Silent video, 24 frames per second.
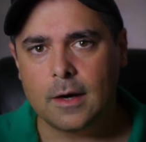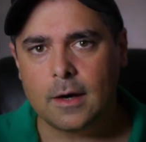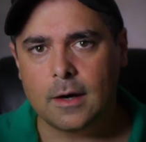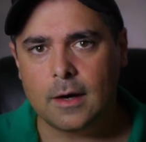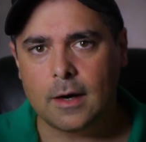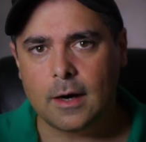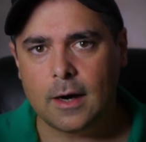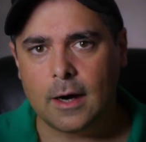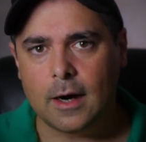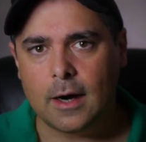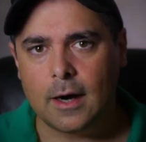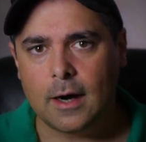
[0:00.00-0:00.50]

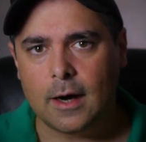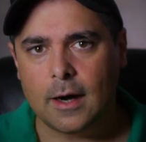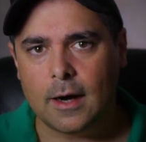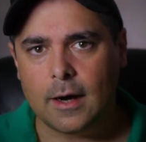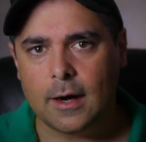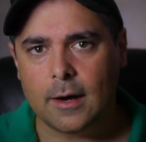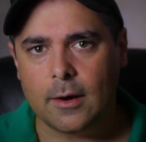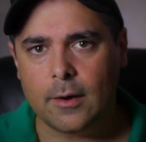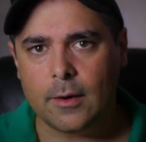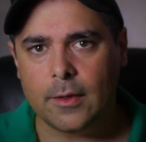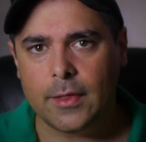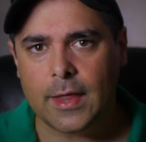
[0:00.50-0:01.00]

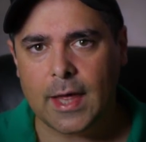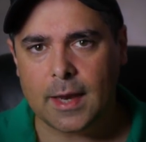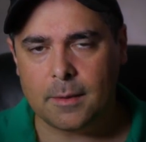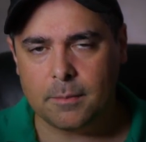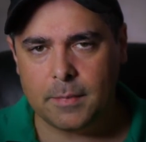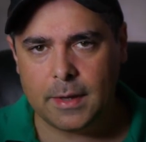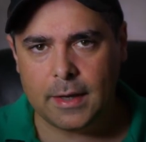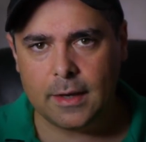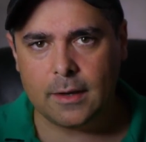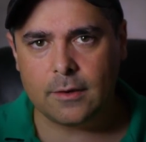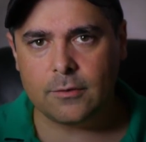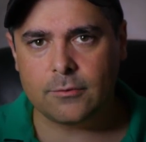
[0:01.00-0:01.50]
Uh, that
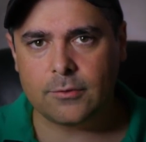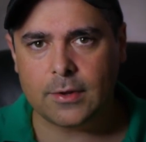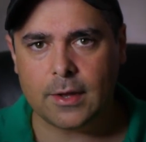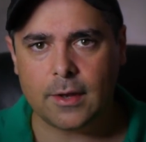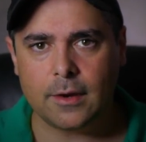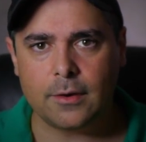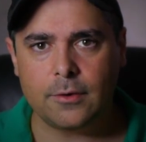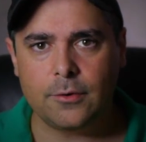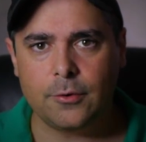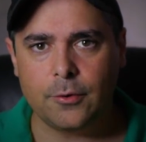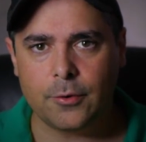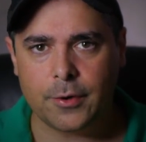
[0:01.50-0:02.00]
means
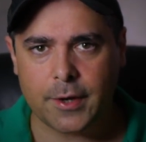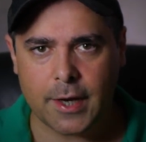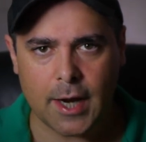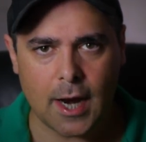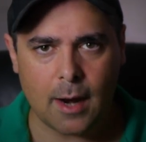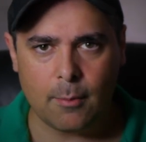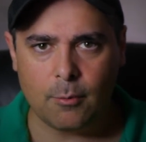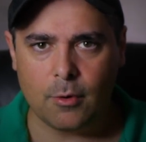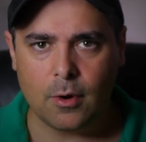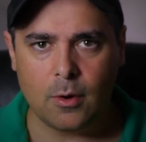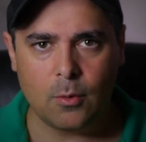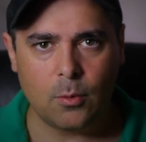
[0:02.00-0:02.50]
that your
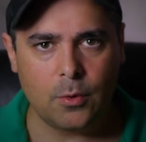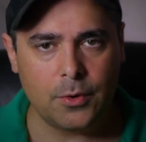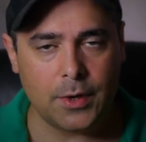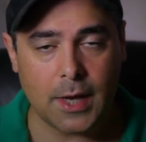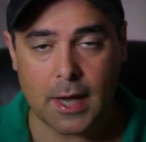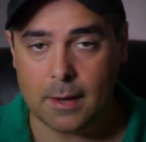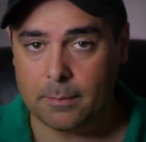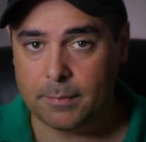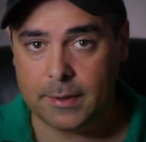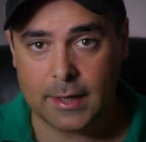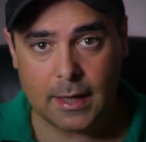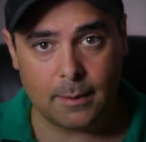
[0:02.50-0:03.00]
camera will
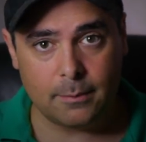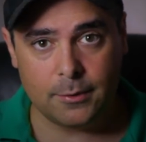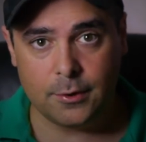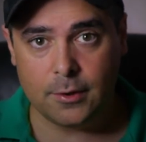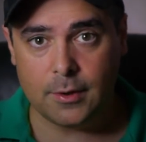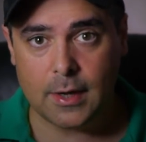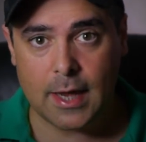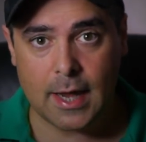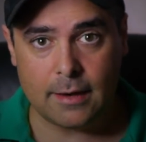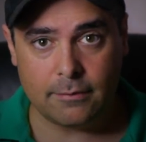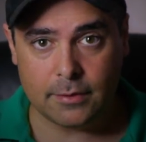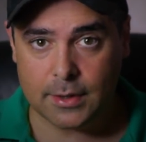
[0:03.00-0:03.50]
not be
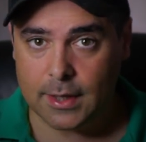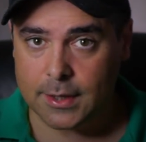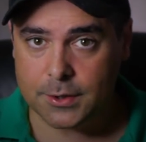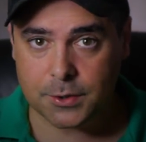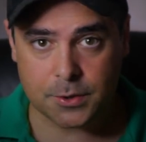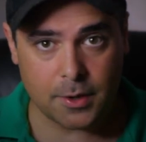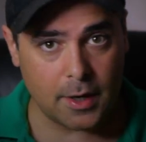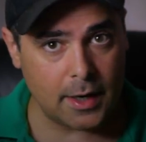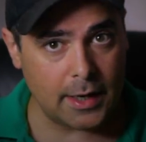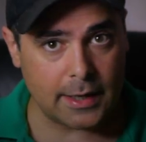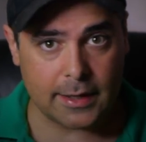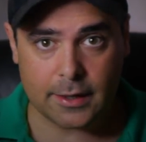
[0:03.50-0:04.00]
able to have
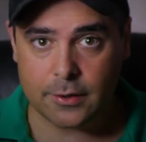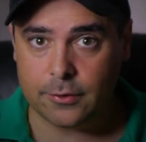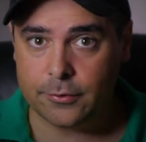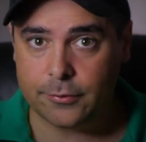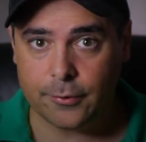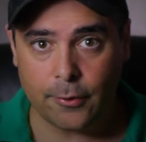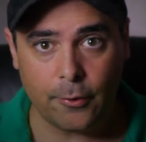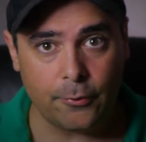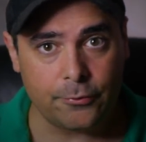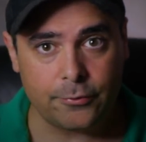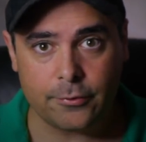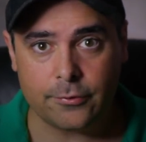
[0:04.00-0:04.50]
electronic
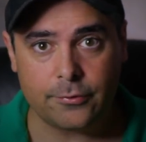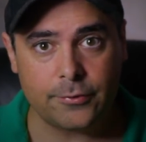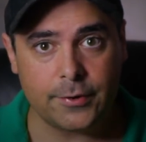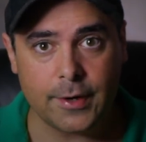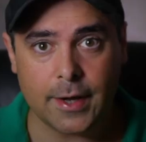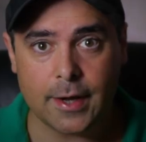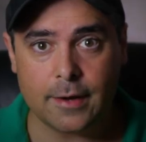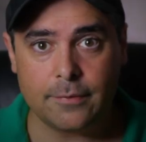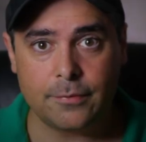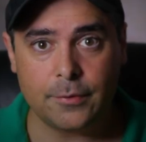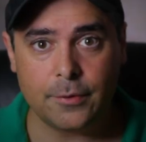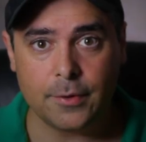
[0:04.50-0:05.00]
controls of
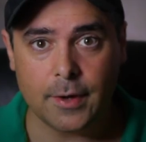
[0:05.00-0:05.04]
stuff.